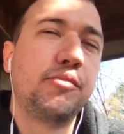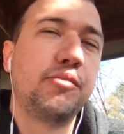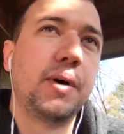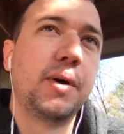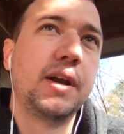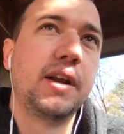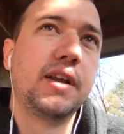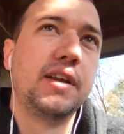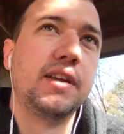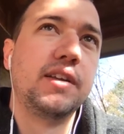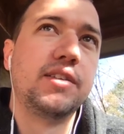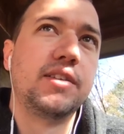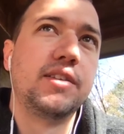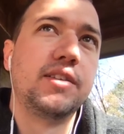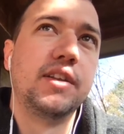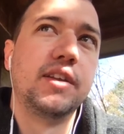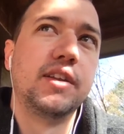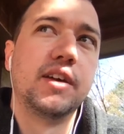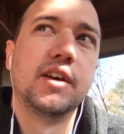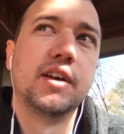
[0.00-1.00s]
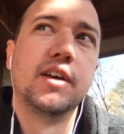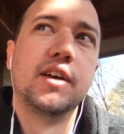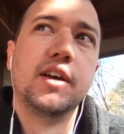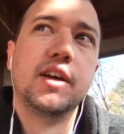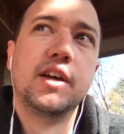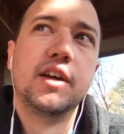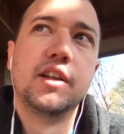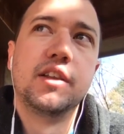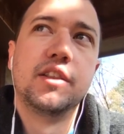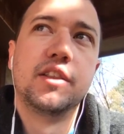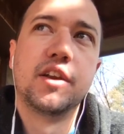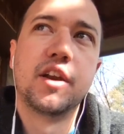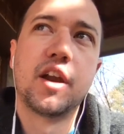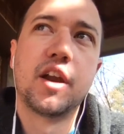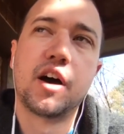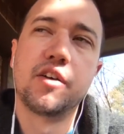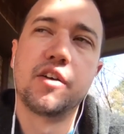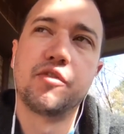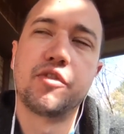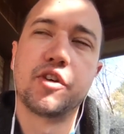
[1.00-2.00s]
but is the
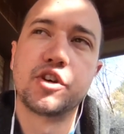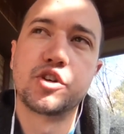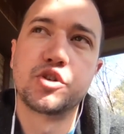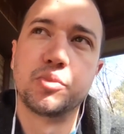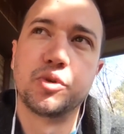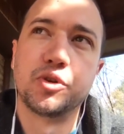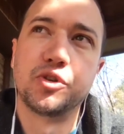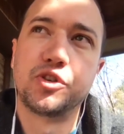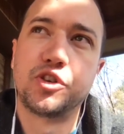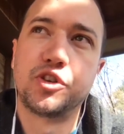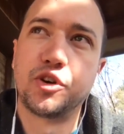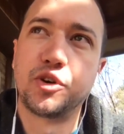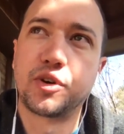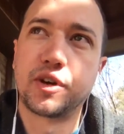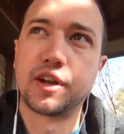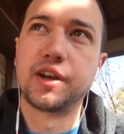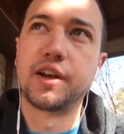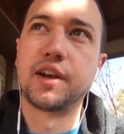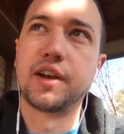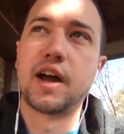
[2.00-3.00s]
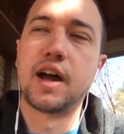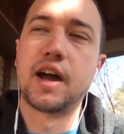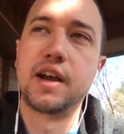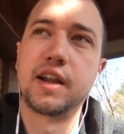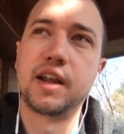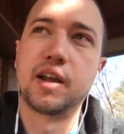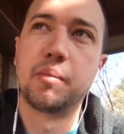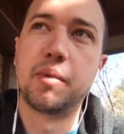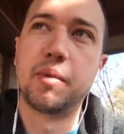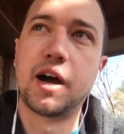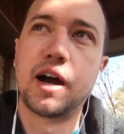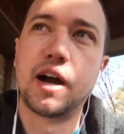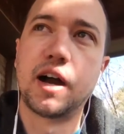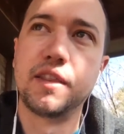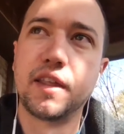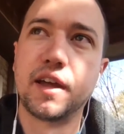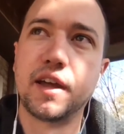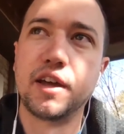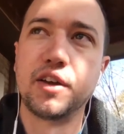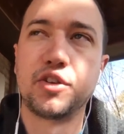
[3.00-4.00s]
non-fungible token idea
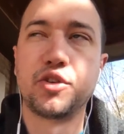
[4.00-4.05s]
behind that.